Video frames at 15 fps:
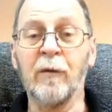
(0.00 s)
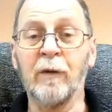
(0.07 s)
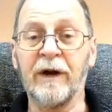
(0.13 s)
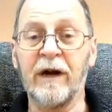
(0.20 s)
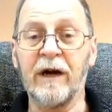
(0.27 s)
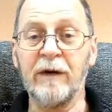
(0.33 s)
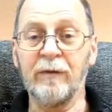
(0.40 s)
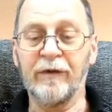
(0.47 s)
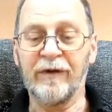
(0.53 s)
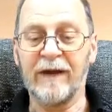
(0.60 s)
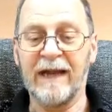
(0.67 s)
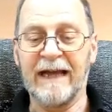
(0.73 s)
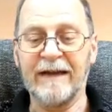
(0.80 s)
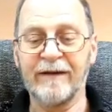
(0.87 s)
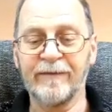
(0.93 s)
When I was a
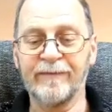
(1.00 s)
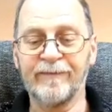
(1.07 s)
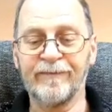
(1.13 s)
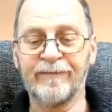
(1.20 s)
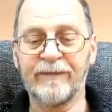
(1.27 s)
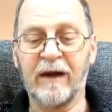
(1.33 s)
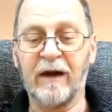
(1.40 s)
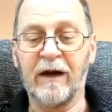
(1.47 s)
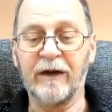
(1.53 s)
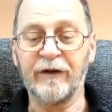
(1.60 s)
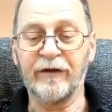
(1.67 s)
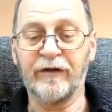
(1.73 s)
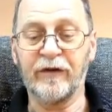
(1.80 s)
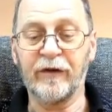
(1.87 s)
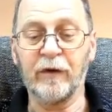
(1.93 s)
lad, I
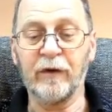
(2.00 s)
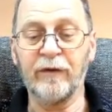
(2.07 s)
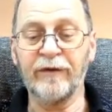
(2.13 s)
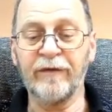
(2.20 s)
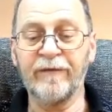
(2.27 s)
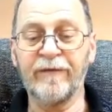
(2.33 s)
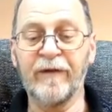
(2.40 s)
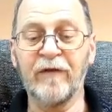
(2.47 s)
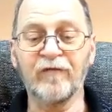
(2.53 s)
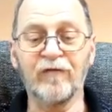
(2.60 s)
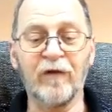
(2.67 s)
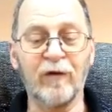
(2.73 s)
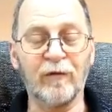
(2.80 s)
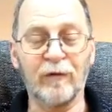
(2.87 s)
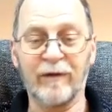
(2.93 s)
used to do a lot of
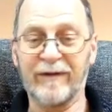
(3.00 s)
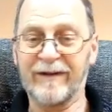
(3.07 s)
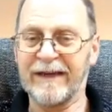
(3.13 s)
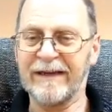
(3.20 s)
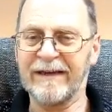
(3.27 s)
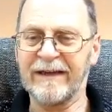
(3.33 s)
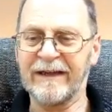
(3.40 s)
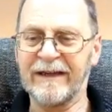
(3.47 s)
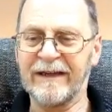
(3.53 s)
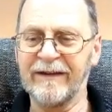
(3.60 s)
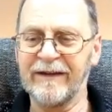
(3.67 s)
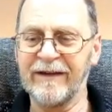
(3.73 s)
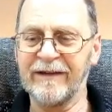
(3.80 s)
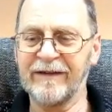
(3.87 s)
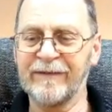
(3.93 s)
roller skating, he
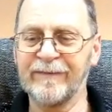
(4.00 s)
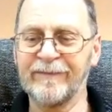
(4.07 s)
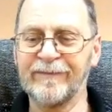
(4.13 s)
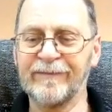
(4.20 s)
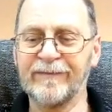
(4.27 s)
says.